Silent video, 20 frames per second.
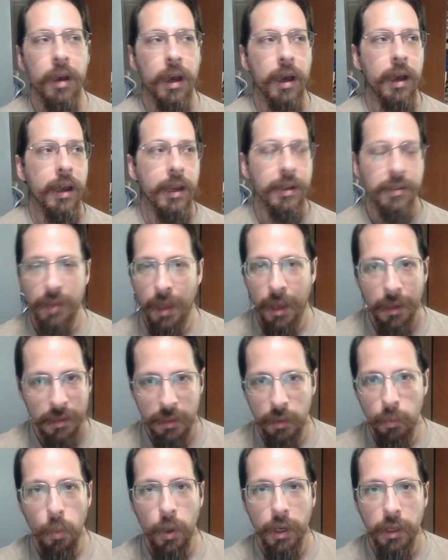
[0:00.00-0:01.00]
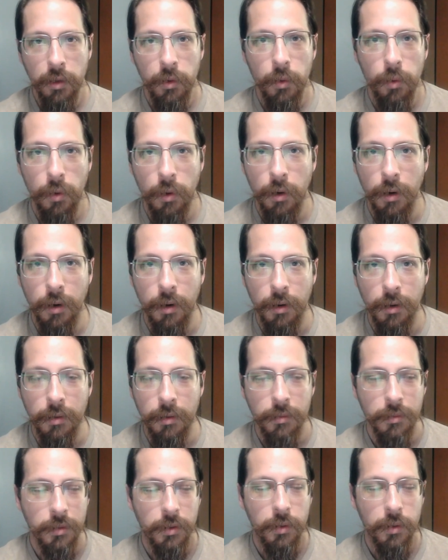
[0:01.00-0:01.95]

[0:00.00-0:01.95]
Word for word: uh, exactly what your